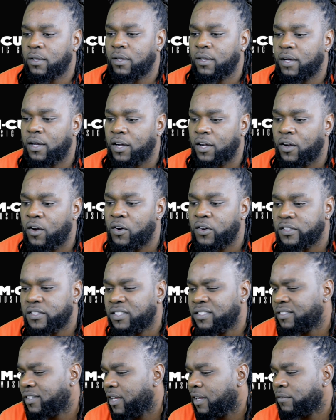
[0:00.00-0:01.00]
a
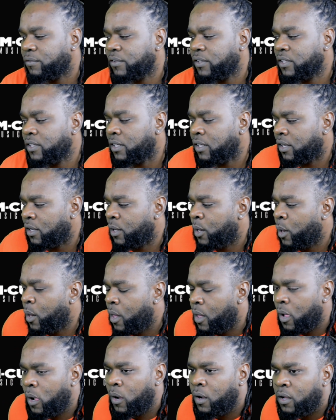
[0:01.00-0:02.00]
conscious effort to
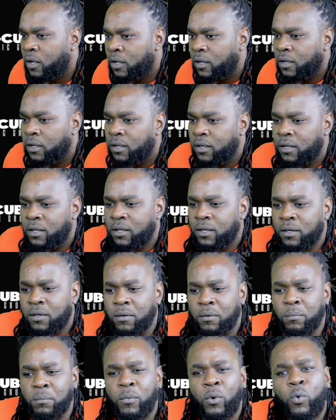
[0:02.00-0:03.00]

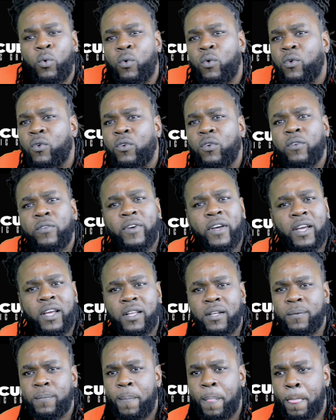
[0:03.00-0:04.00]
move
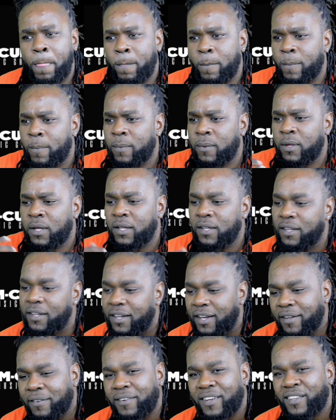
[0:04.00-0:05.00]
and
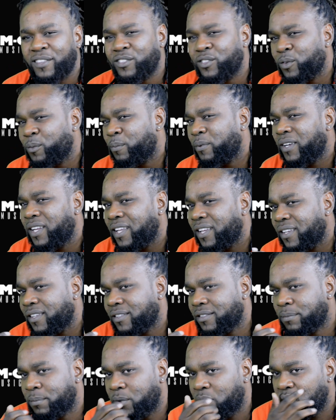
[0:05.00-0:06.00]
live as you
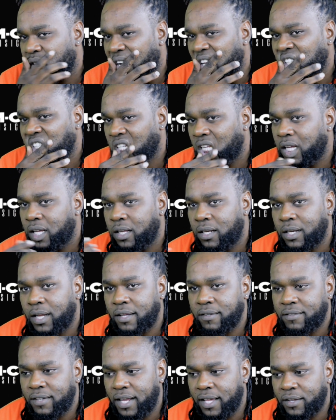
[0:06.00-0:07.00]
please, bro. That's ill.
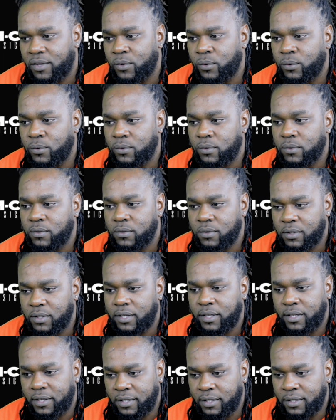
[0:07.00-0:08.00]
That's like you
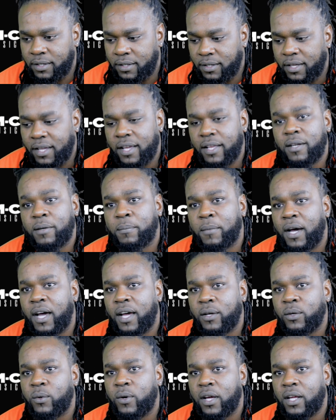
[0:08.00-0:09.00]
kill a
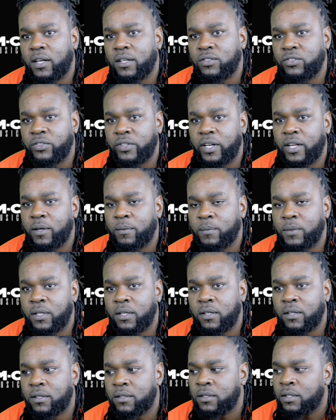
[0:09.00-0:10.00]
man who had a dream
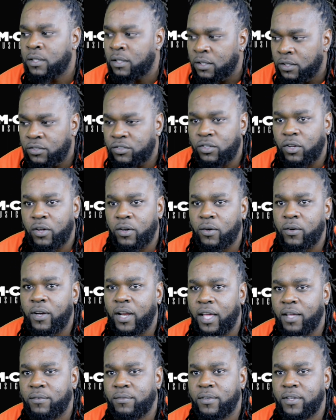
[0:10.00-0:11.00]
to sort of
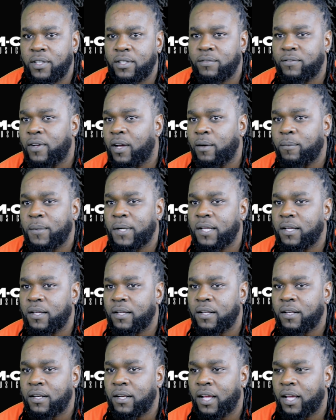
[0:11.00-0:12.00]
life is family.
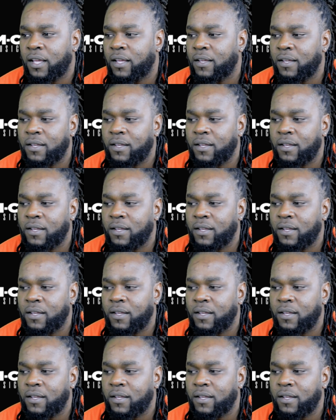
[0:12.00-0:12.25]
Like